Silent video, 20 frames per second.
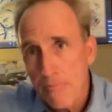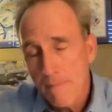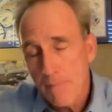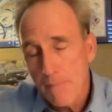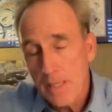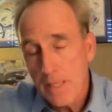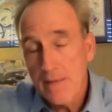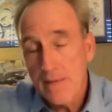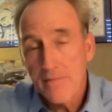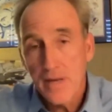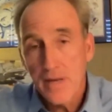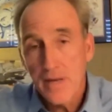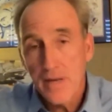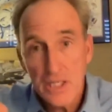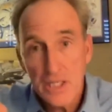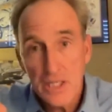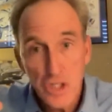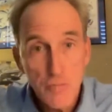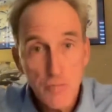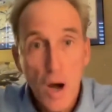but even
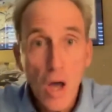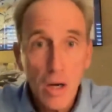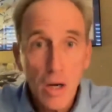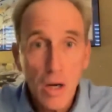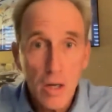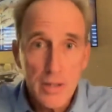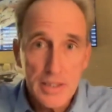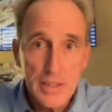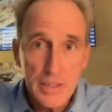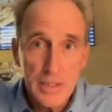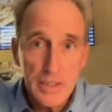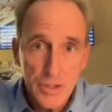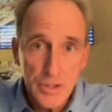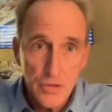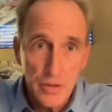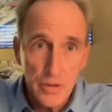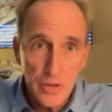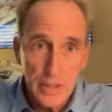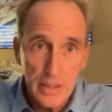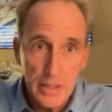a smaller
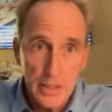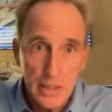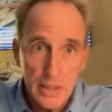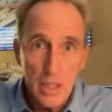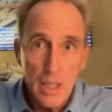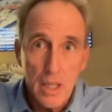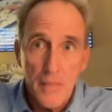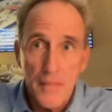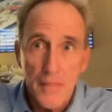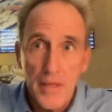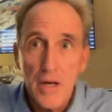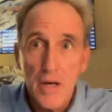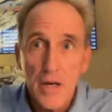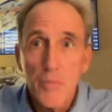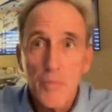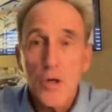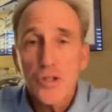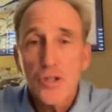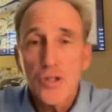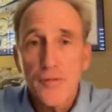industry, the
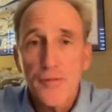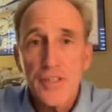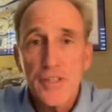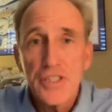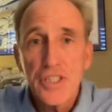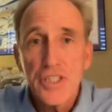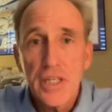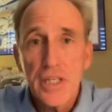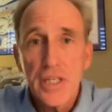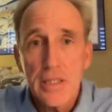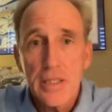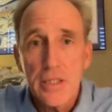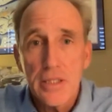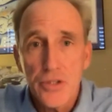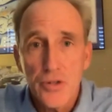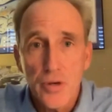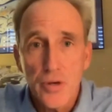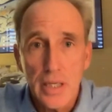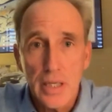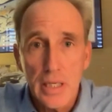commercial fishing
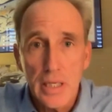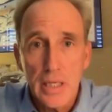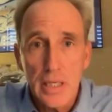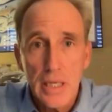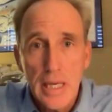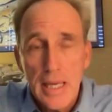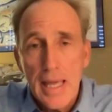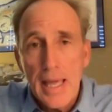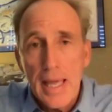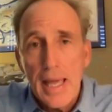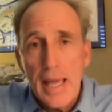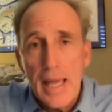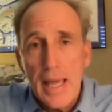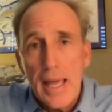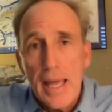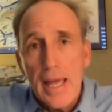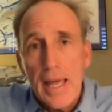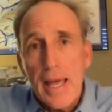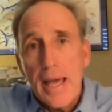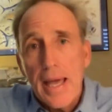industry.
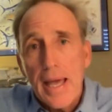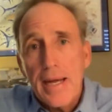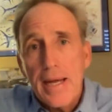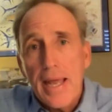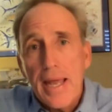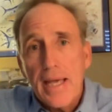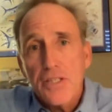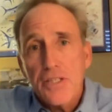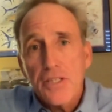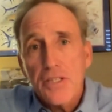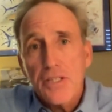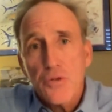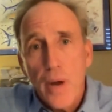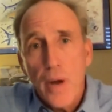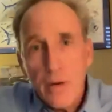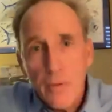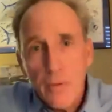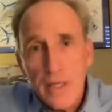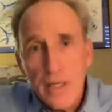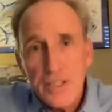And as
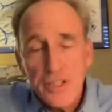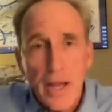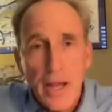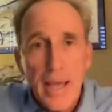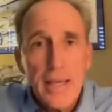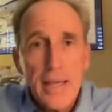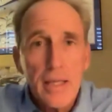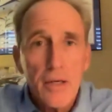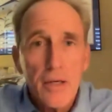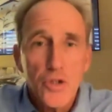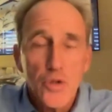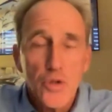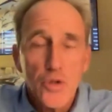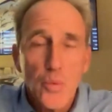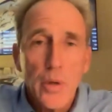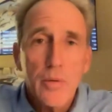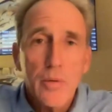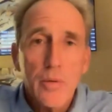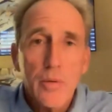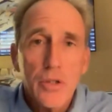recreational anglers,
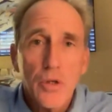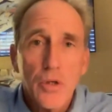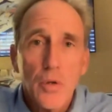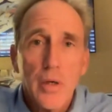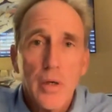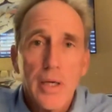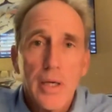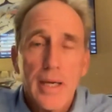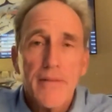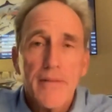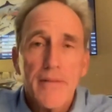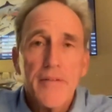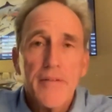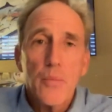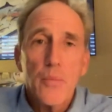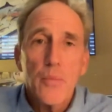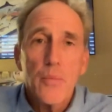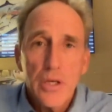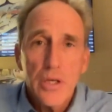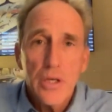we were doing
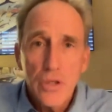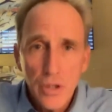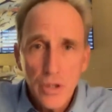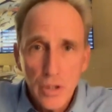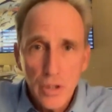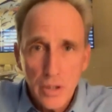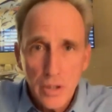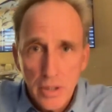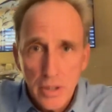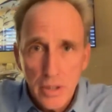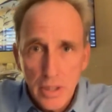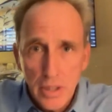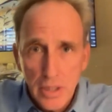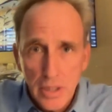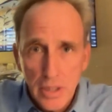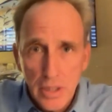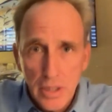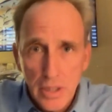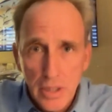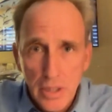everything we could
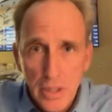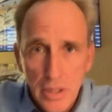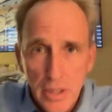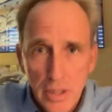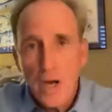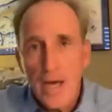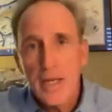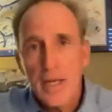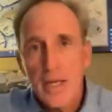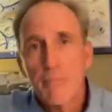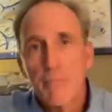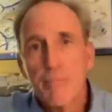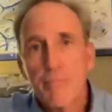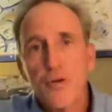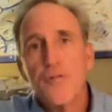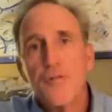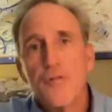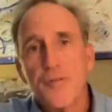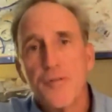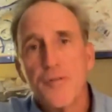to try to
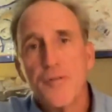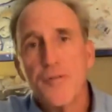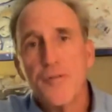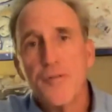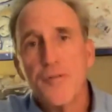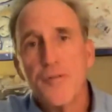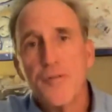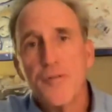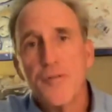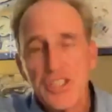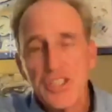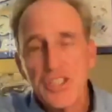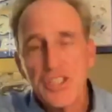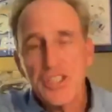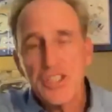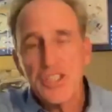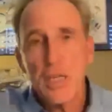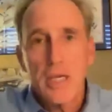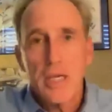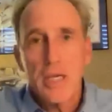improve
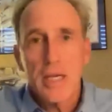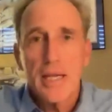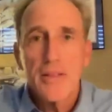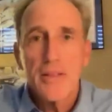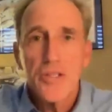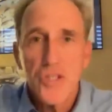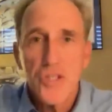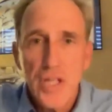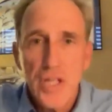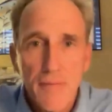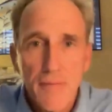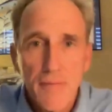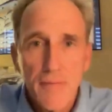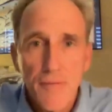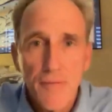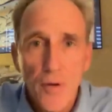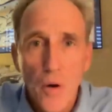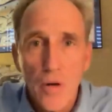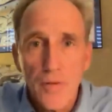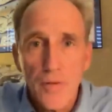fishing in the state of
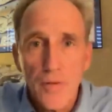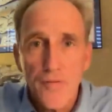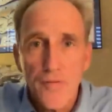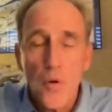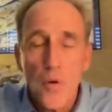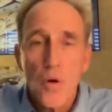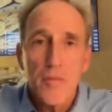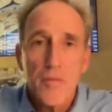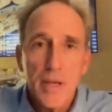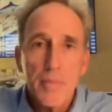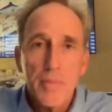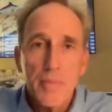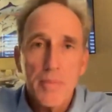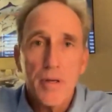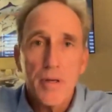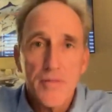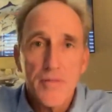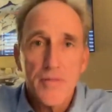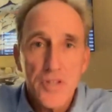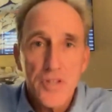Florida for the
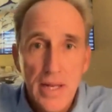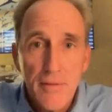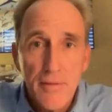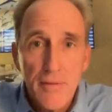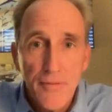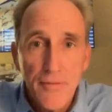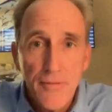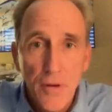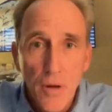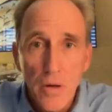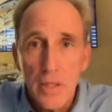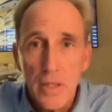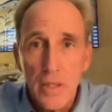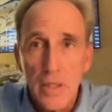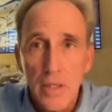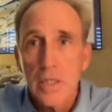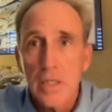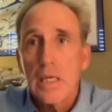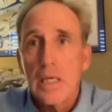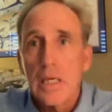people of the state of
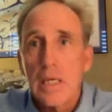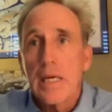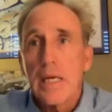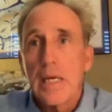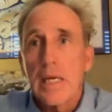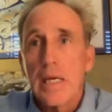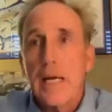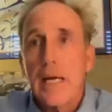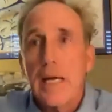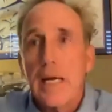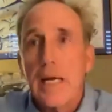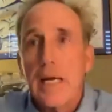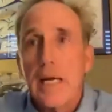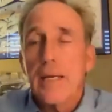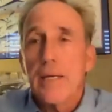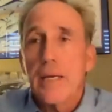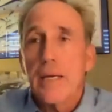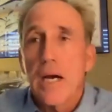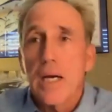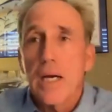Florida.
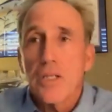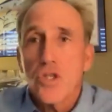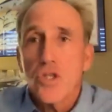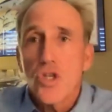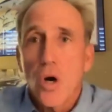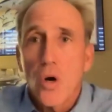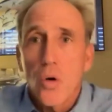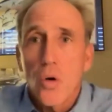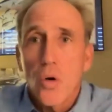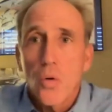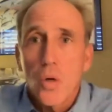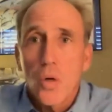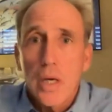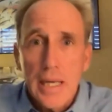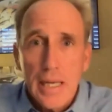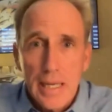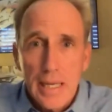And so